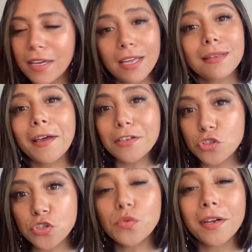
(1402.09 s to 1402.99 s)
it likes
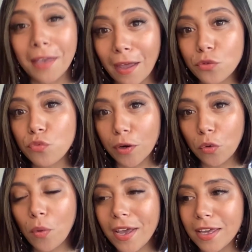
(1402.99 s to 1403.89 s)
to, again, run
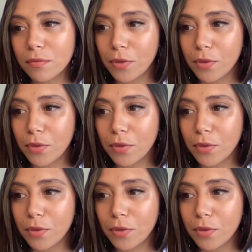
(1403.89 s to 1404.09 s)
away.